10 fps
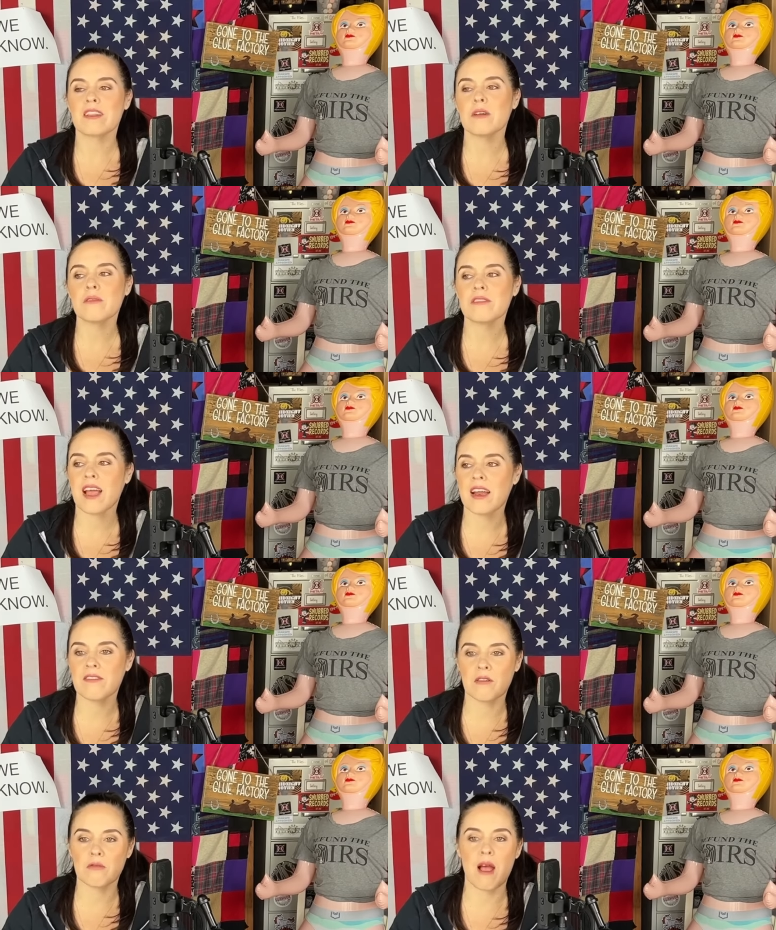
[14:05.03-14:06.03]
Speaker 1: there was kind
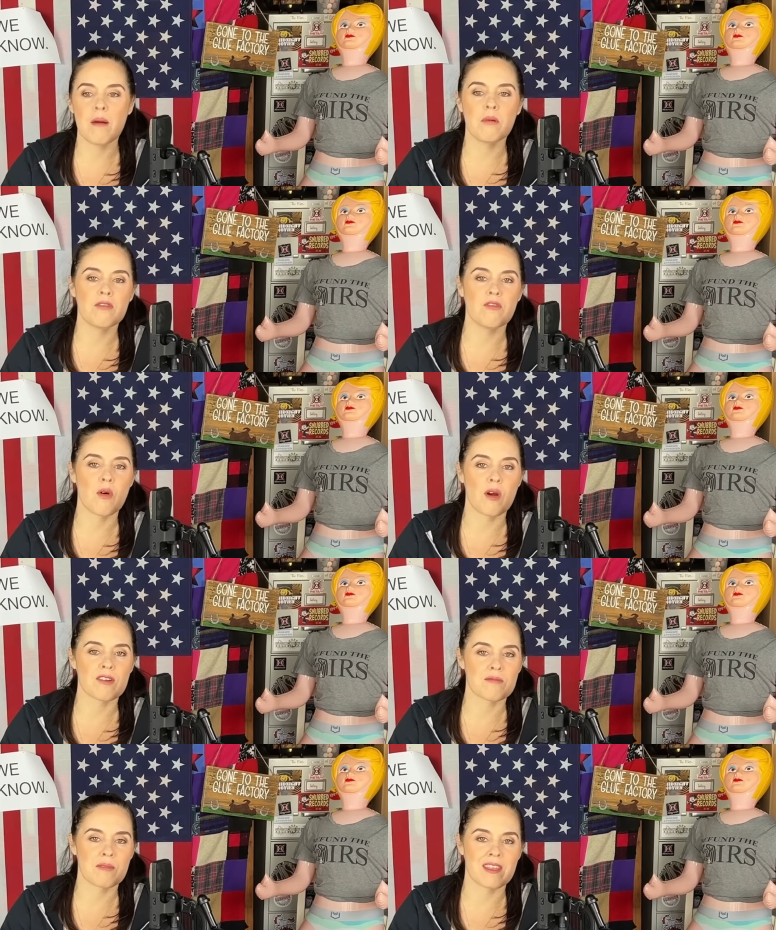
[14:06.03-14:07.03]
of a rebel
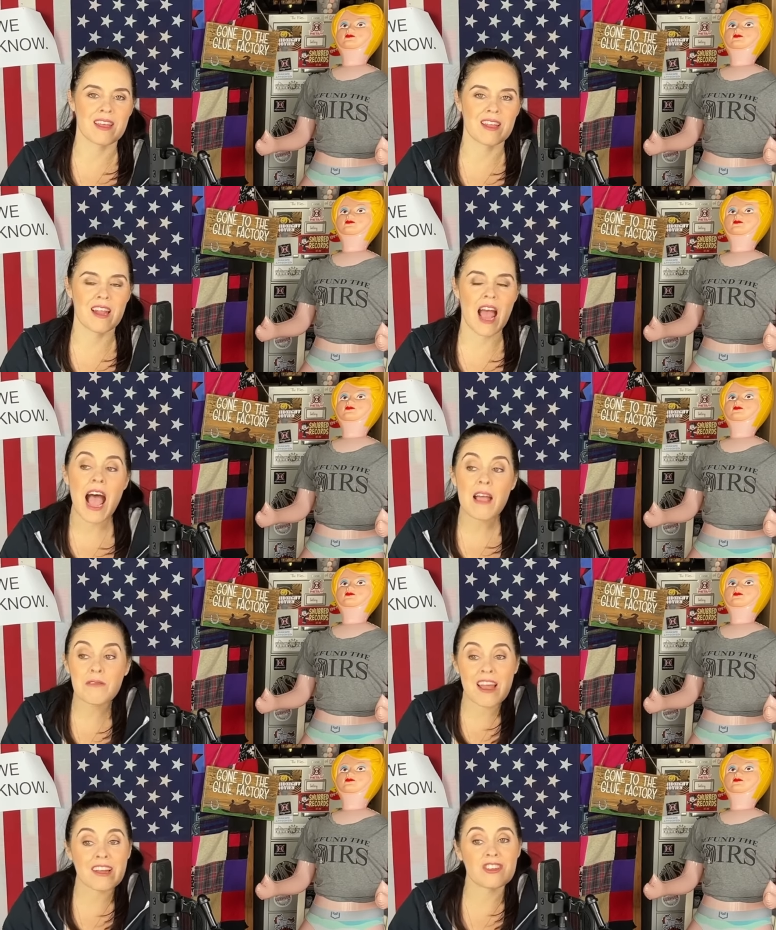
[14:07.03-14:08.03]
force within. I
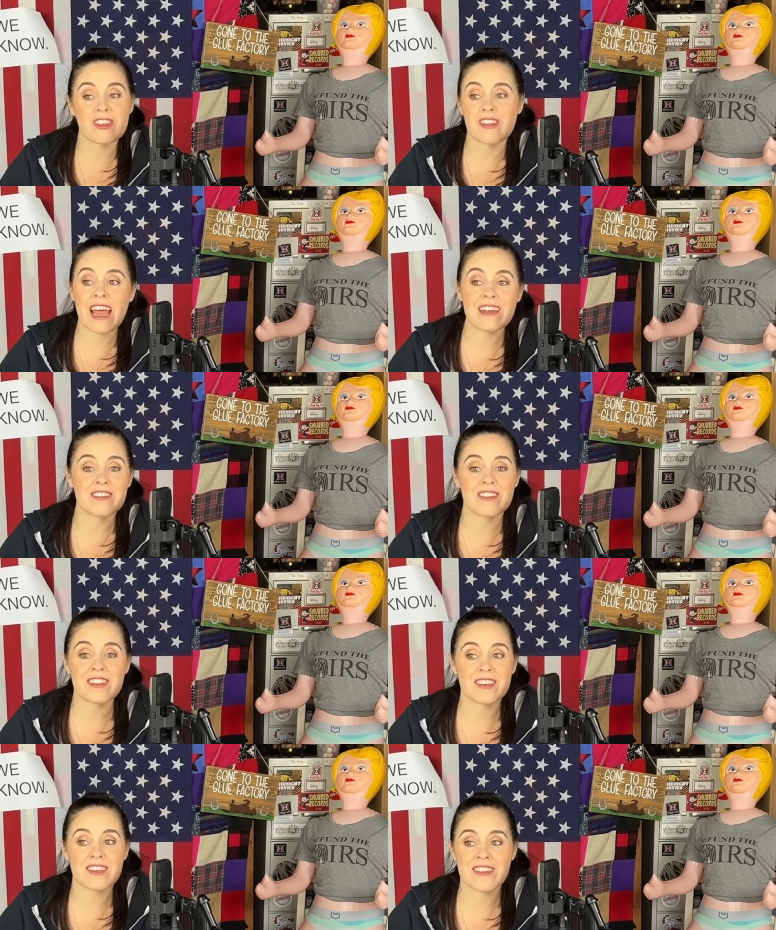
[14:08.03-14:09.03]
was actually glad to see
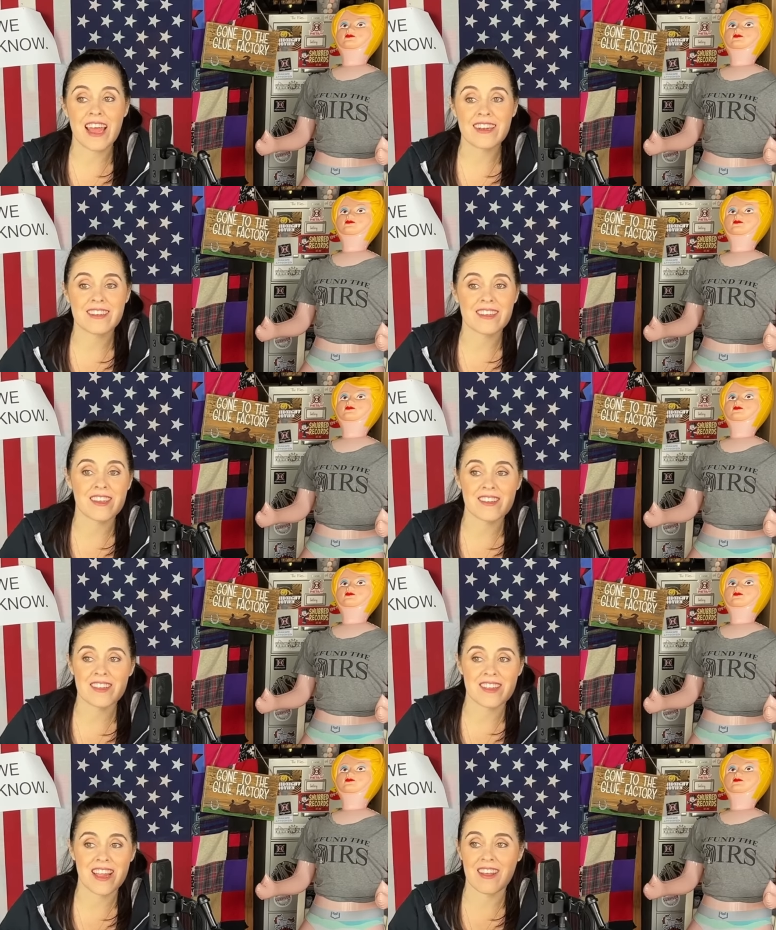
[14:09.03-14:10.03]
the dissent. At least
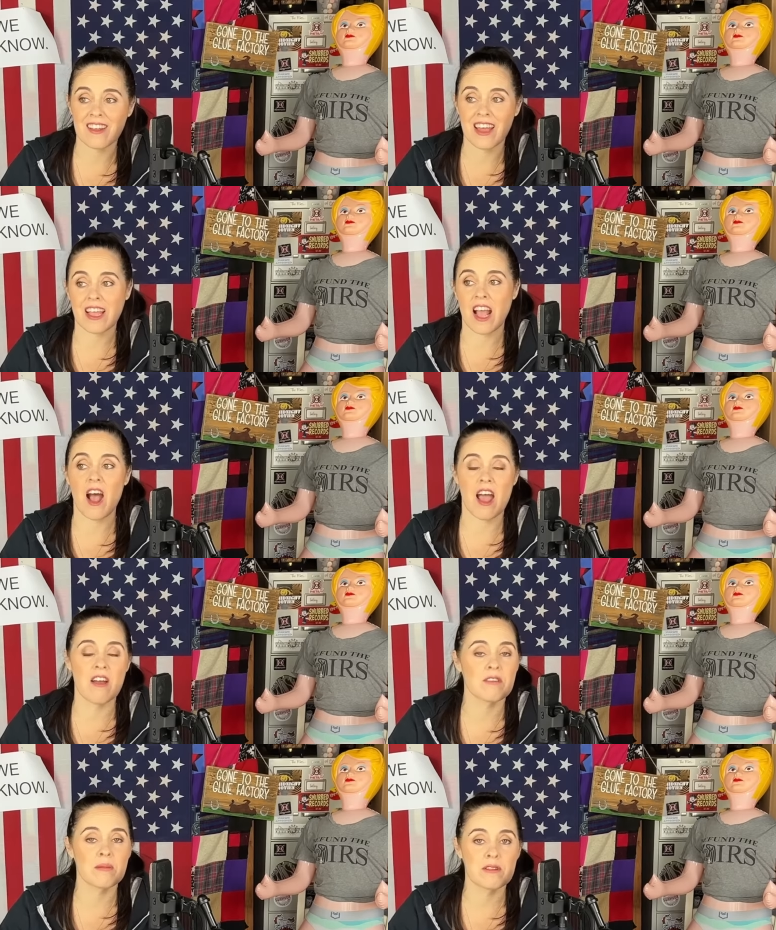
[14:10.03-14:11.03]
it's not like
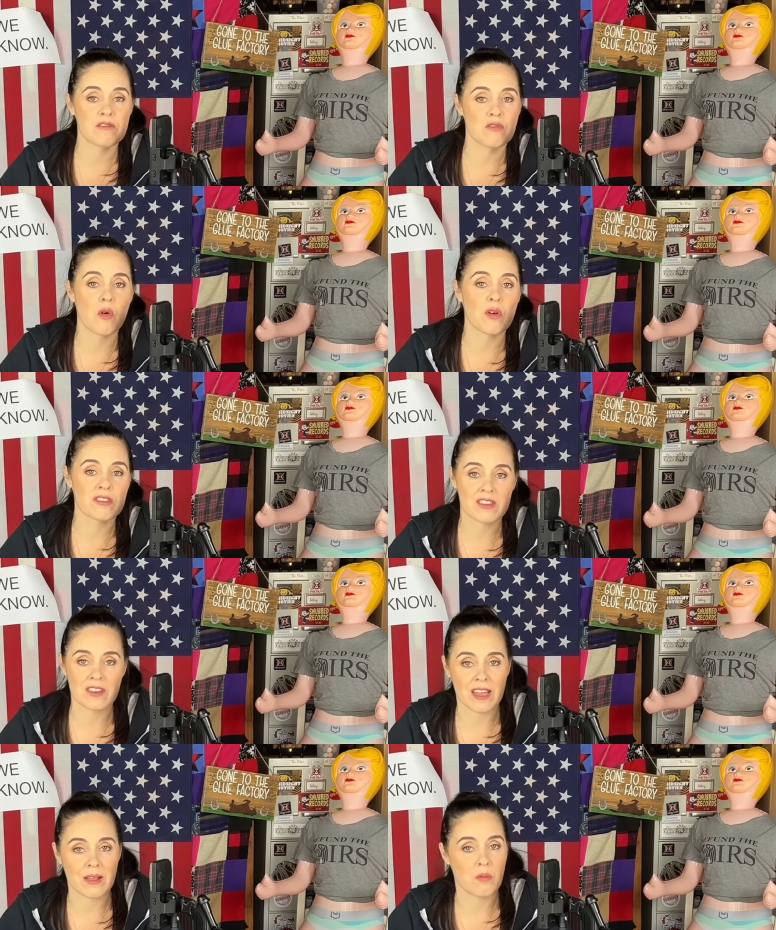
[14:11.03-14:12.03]
everybody's forced
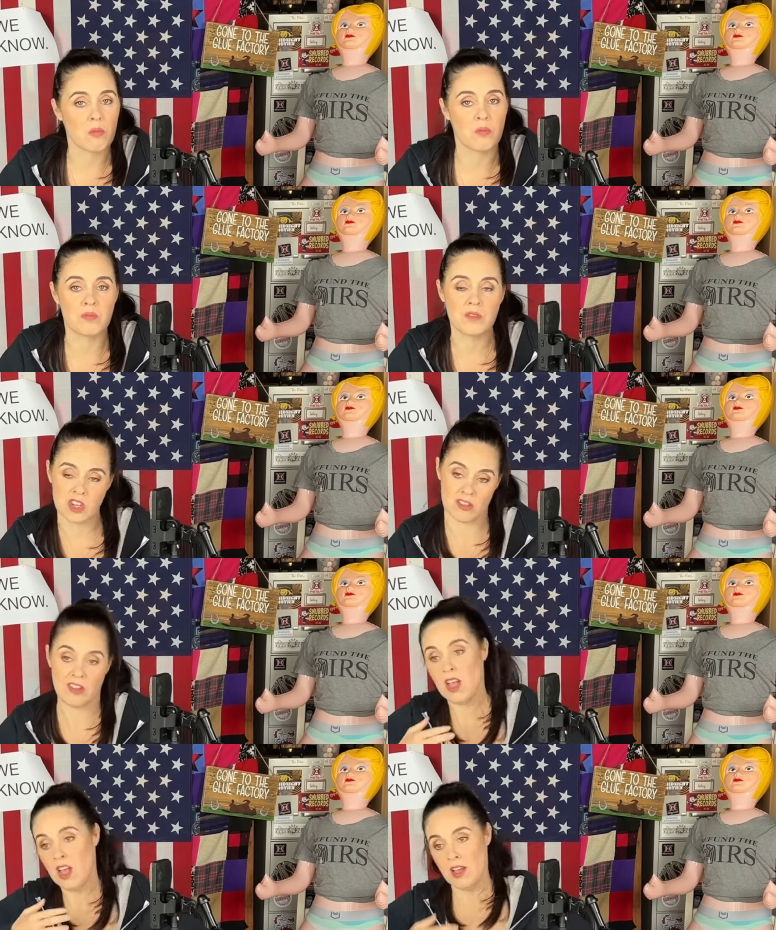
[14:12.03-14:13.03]
to like
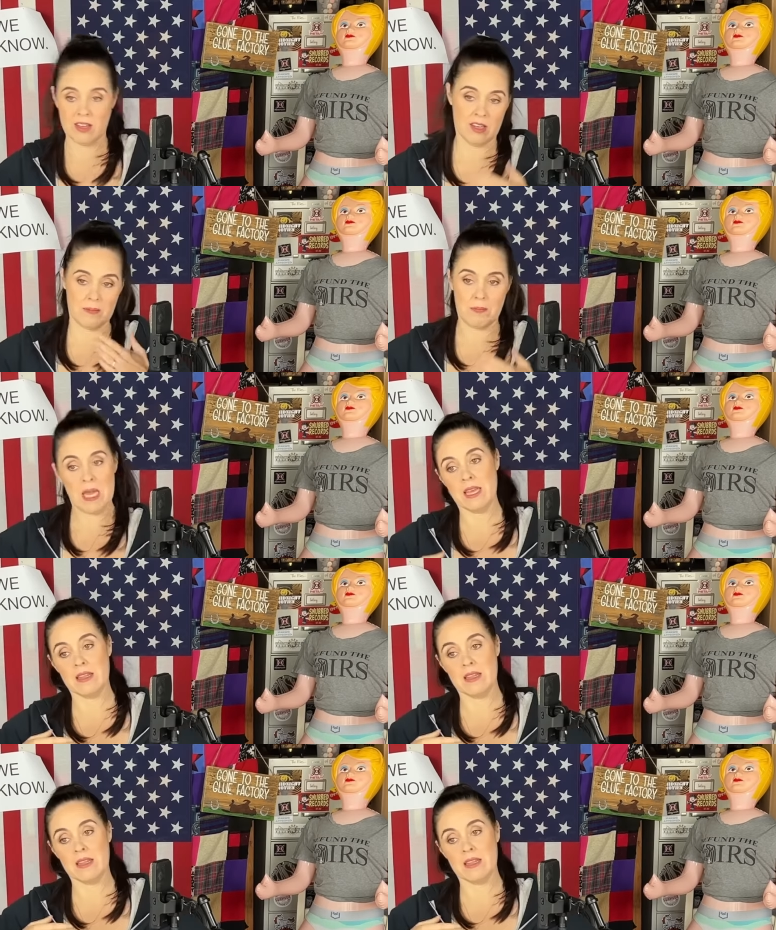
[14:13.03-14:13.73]
just be